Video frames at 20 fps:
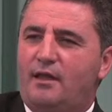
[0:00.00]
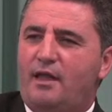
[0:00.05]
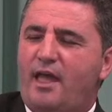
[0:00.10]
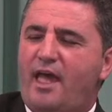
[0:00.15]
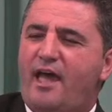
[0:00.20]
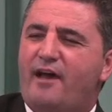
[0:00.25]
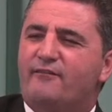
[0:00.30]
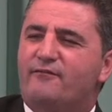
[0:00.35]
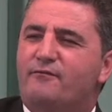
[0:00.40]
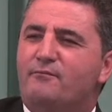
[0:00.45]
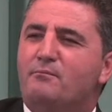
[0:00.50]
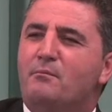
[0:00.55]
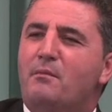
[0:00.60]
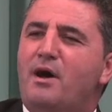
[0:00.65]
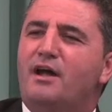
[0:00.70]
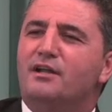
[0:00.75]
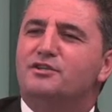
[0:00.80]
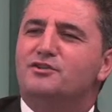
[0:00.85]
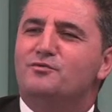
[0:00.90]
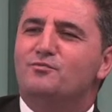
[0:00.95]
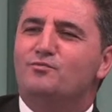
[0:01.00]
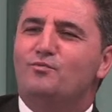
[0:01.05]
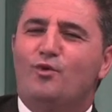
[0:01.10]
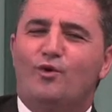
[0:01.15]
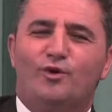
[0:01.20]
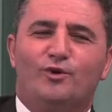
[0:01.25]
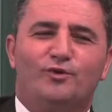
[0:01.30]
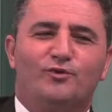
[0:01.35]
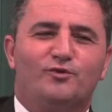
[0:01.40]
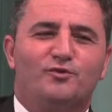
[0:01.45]
have much
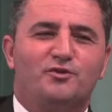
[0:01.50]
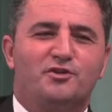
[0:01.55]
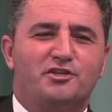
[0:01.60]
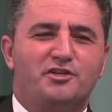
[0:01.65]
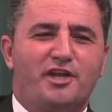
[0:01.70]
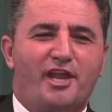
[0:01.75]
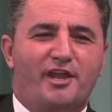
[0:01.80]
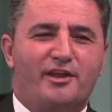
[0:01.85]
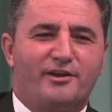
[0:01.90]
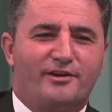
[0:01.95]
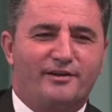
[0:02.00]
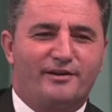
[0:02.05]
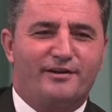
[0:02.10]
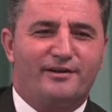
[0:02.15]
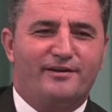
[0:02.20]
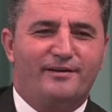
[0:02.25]
more to share